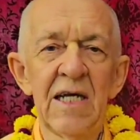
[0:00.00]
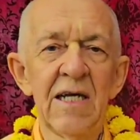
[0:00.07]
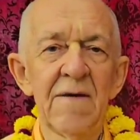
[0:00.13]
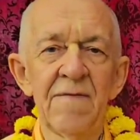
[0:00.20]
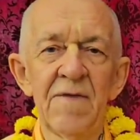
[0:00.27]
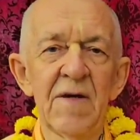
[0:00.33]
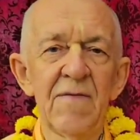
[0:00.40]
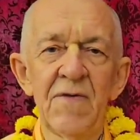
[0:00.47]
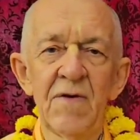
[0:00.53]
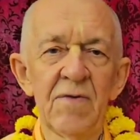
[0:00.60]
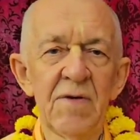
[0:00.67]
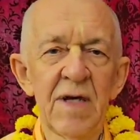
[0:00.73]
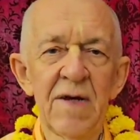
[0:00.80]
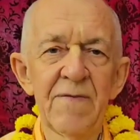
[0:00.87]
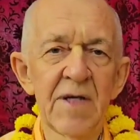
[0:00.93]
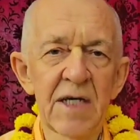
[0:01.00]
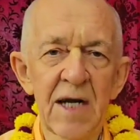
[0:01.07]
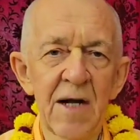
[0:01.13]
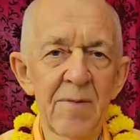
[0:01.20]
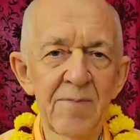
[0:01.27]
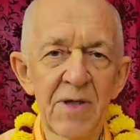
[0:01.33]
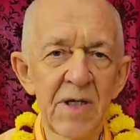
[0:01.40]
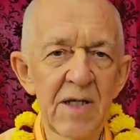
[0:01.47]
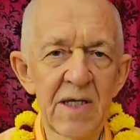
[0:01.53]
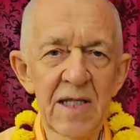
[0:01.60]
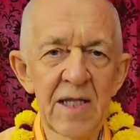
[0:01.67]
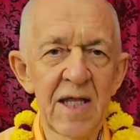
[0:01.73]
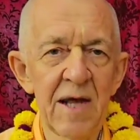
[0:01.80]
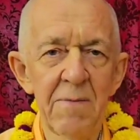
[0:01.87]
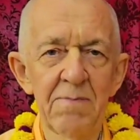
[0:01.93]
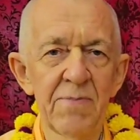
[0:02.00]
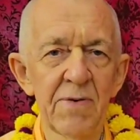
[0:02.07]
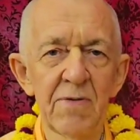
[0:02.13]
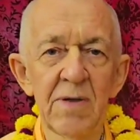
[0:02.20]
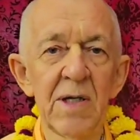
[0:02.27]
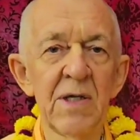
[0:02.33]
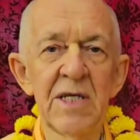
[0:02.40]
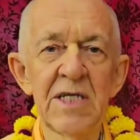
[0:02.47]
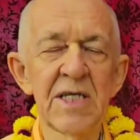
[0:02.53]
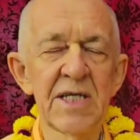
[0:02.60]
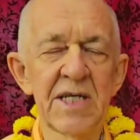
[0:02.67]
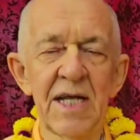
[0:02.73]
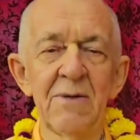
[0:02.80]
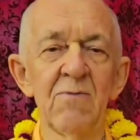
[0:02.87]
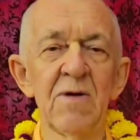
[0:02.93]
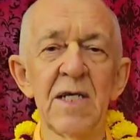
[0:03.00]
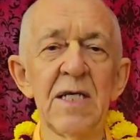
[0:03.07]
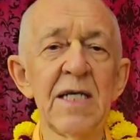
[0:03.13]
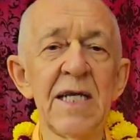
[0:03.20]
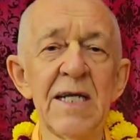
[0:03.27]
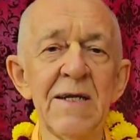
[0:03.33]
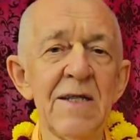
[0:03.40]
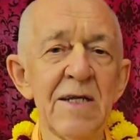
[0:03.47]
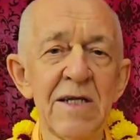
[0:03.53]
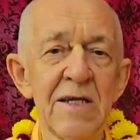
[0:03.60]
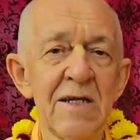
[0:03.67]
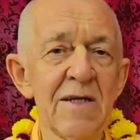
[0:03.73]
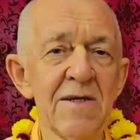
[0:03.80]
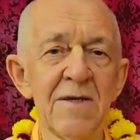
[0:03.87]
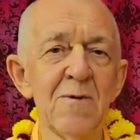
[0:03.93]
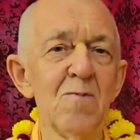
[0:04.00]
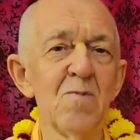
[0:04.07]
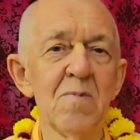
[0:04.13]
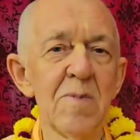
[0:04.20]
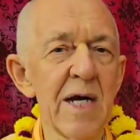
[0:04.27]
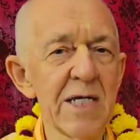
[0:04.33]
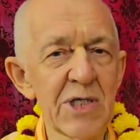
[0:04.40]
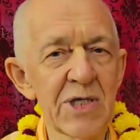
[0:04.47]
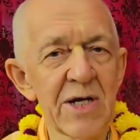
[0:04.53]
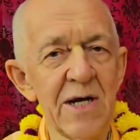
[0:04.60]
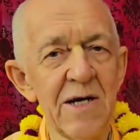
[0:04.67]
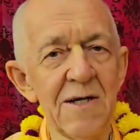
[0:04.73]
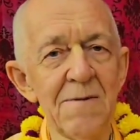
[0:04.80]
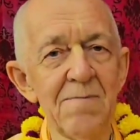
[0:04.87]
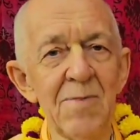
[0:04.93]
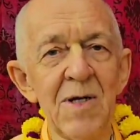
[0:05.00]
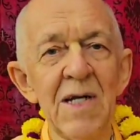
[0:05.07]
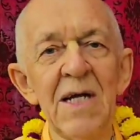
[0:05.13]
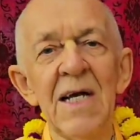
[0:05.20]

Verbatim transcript: Even if you never come to the temple, at least that one day in the year you must come.